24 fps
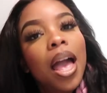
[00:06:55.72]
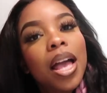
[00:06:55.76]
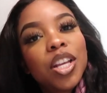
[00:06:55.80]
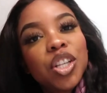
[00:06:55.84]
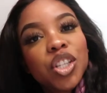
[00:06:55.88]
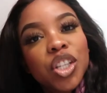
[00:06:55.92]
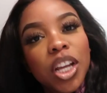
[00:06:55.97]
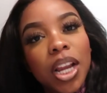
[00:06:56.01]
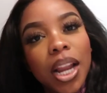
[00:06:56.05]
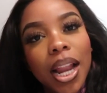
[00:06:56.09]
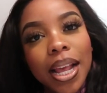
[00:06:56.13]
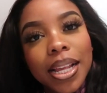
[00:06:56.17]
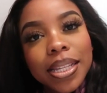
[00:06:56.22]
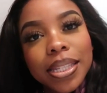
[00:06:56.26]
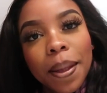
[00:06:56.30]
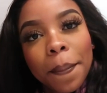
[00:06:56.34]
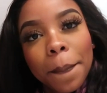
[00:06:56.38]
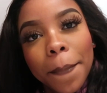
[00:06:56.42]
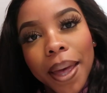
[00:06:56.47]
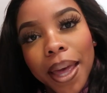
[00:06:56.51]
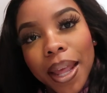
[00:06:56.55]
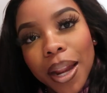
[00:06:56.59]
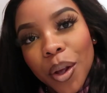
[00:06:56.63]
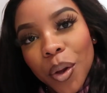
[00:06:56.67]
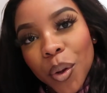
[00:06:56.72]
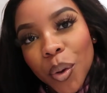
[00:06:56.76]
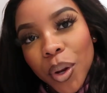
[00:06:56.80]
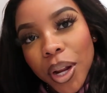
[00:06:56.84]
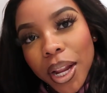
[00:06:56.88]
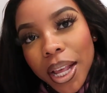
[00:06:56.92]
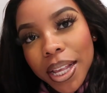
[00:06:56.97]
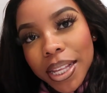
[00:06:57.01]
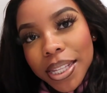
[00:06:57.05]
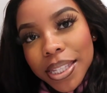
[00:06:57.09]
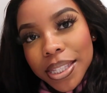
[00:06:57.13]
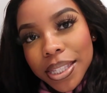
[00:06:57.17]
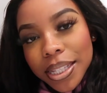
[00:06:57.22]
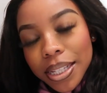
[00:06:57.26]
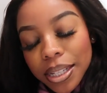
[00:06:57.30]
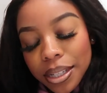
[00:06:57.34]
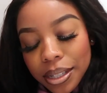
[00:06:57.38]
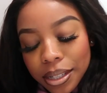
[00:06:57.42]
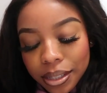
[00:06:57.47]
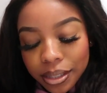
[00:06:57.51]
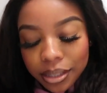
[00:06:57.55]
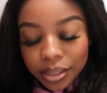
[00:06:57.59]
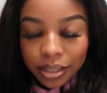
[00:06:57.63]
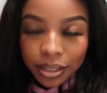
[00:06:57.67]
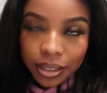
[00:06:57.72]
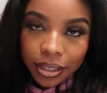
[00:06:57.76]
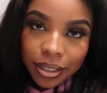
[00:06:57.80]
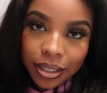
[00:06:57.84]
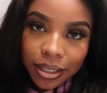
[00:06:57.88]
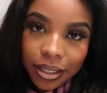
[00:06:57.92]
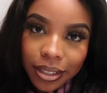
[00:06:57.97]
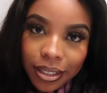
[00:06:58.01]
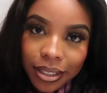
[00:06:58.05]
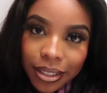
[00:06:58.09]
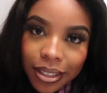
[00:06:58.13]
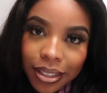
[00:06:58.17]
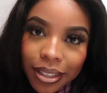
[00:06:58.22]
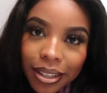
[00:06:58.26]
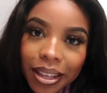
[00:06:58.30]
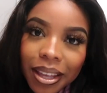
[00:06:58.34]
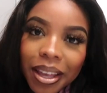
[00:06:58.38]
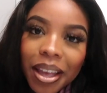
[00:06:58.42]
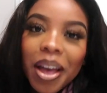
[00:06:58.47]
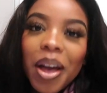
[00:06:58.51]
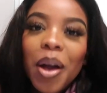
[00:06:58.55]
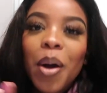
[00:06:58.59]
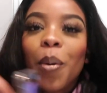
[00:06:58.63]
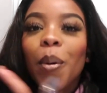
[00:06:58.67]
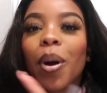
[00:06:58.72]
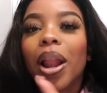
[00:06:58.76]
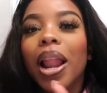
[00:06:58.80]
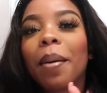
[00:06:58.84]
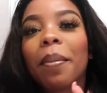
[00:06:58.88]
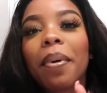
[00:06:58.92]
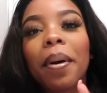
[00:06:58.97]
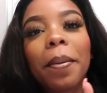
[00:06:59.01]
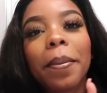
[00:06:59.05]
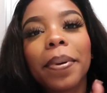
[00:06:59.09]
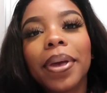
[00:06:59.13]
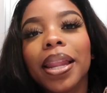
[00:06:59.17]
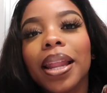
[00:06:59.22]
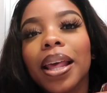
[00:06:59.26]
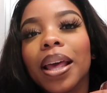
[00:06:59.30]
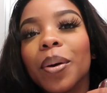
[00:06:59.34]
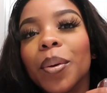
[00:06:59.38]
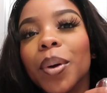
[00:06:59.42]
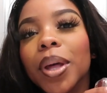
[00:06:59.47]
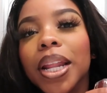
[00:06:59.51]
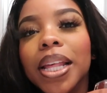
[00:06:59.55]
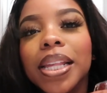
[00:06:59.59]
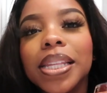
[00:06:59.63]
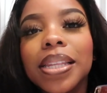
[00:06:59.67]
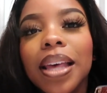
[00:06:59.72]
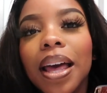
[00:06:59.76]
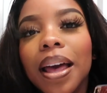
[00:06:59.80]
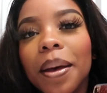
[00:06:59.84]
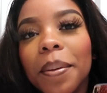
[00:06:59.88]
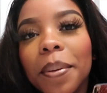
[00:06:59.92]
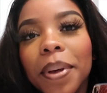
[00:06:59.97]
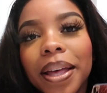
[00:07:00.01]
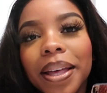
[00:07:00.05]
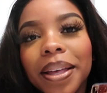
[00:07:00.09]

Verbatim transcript: She like somebody who natural. I'ma be that when the time